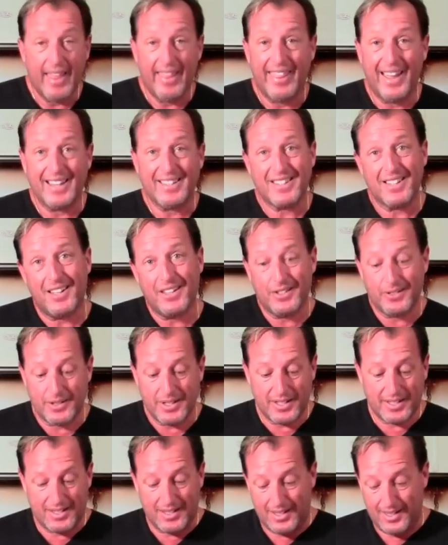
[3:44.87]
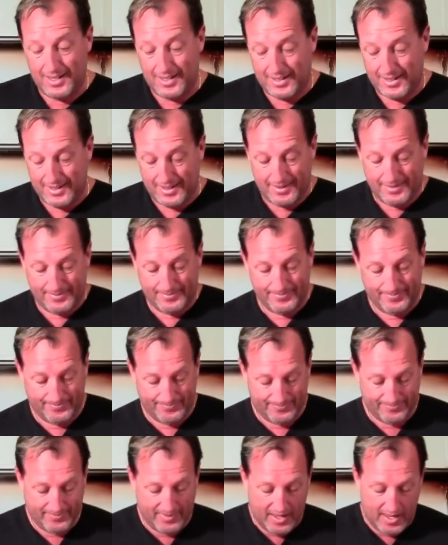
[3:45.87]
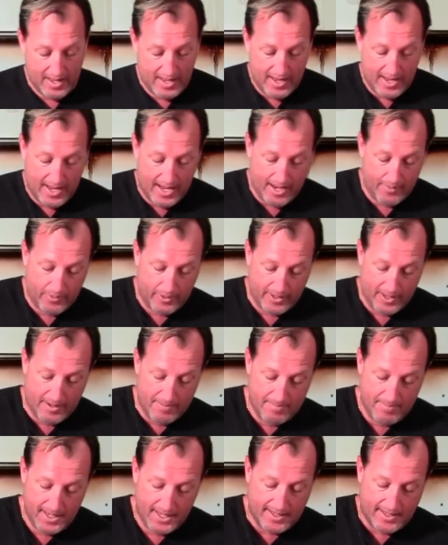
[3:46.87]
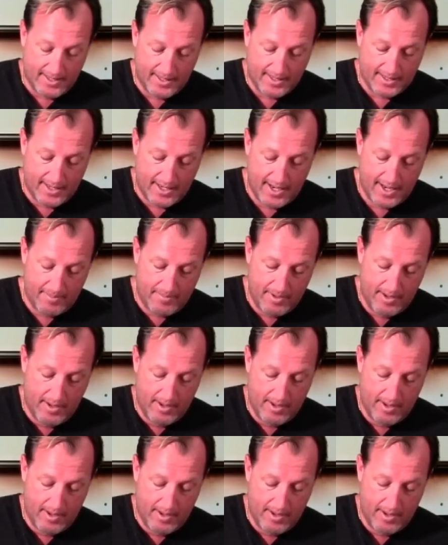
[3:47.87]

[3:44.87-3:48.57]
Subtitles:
That's all there is to this. And we're going to mix this up.